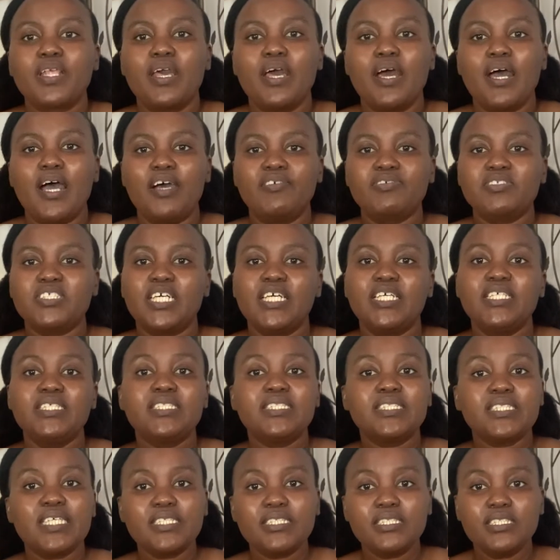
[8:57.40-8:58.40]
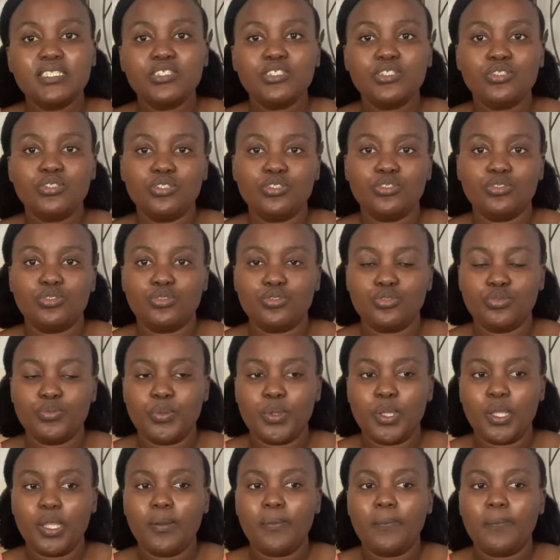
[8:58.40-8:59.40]
After he said these things to
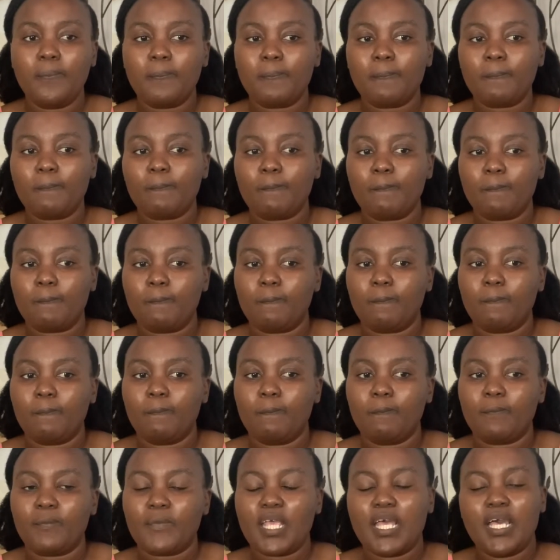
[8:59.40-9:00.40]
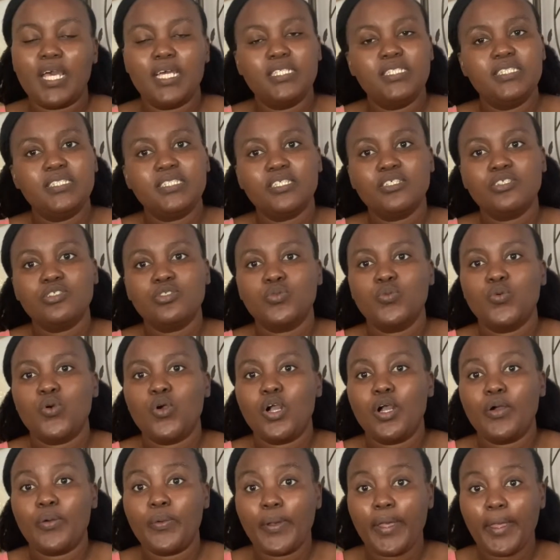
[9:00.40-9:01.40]
me, I decided to
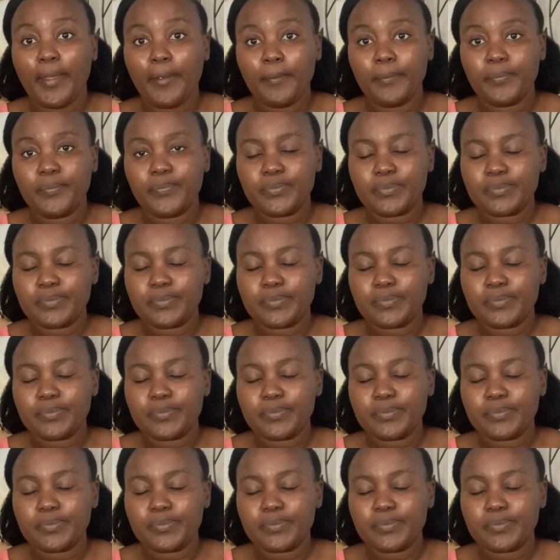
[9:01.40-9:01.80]
walk away.